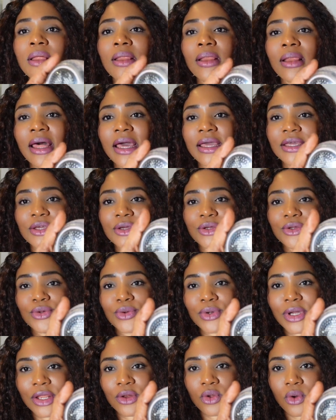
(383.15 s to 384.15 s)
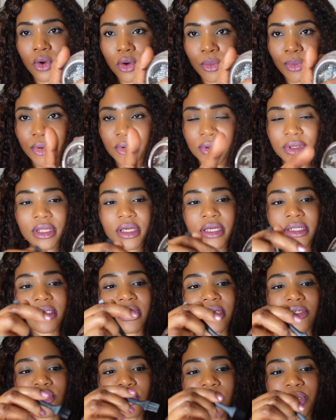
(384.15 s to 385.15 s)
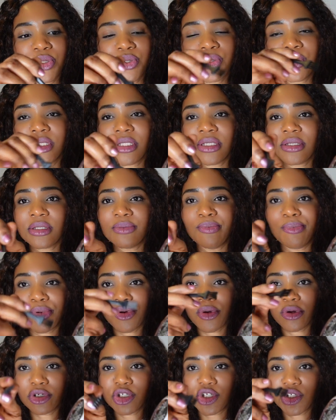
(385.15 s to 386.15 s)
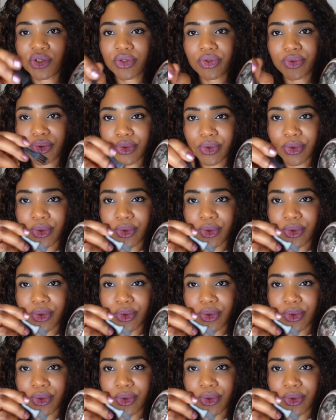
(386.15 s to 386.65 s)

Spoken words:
like, you can open it and just use this brush to,